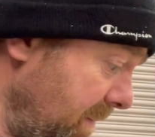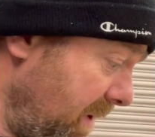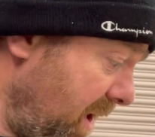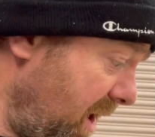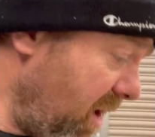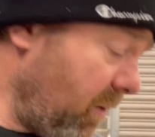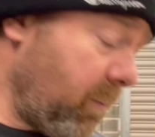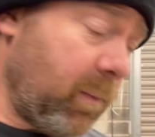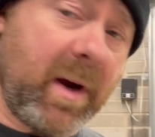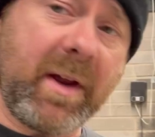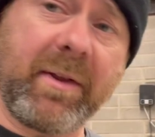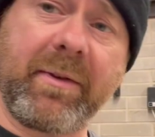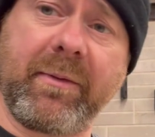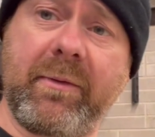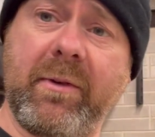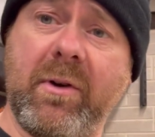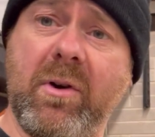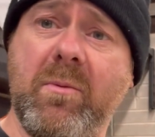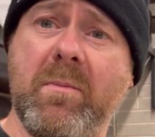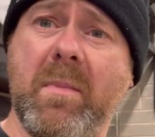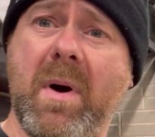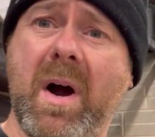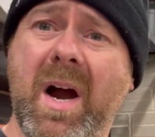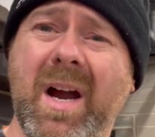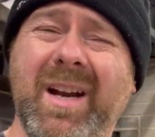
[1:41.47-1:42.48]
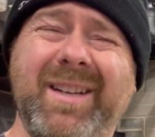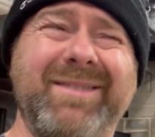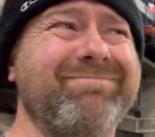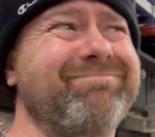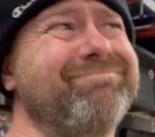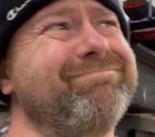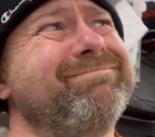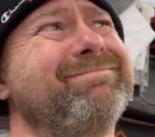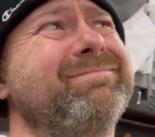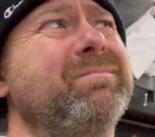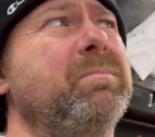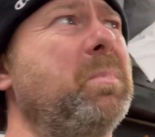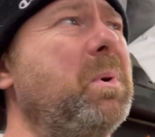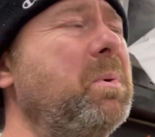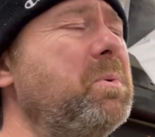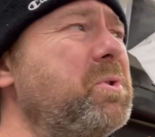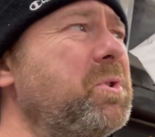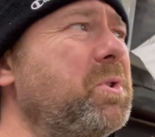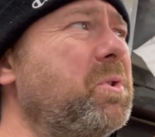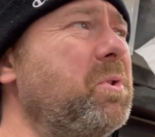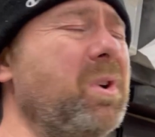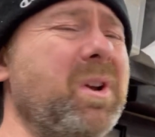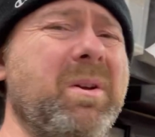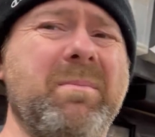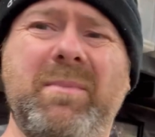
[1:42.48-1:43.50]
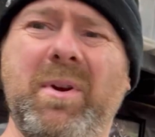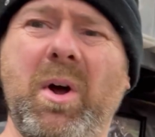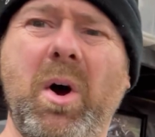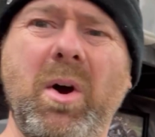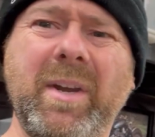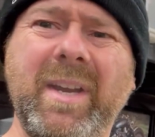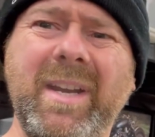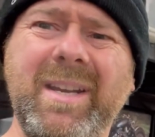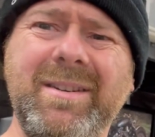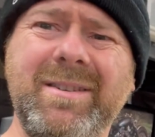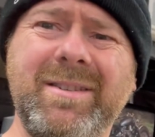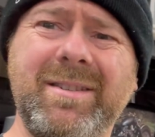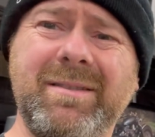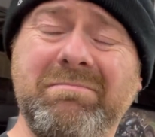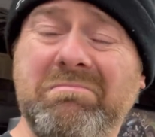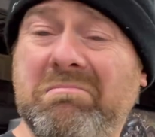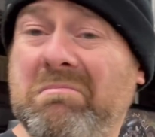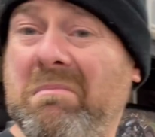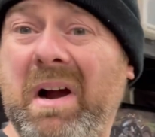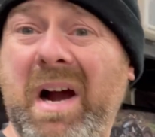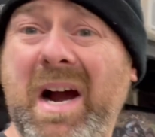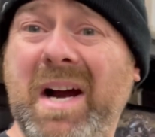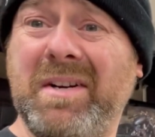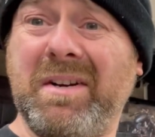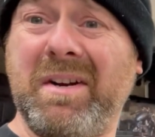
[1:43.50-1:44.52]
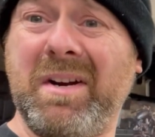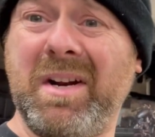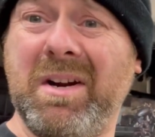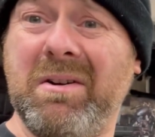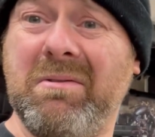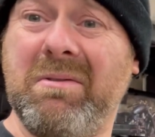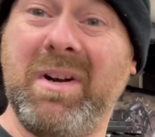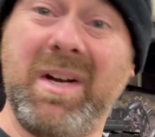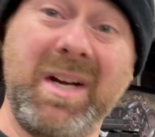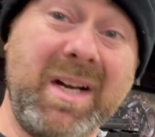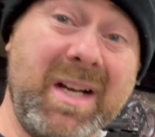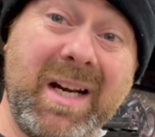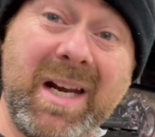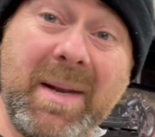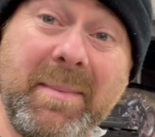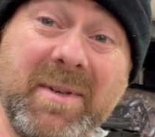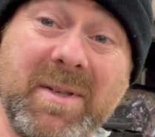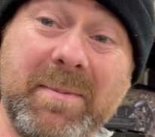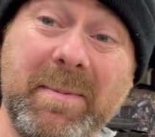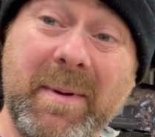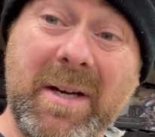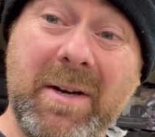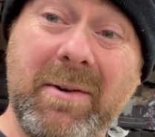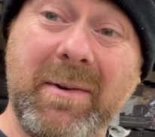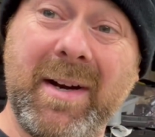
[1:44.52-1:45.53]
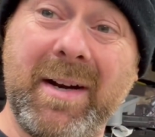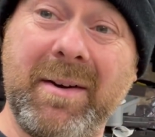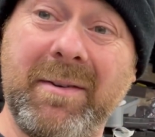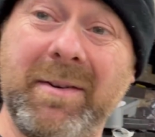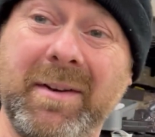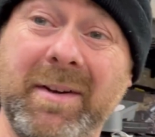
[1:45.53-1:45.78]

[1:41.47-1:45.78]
halfway through my, what would you call them, noggins? I don't know. Let me spin you around.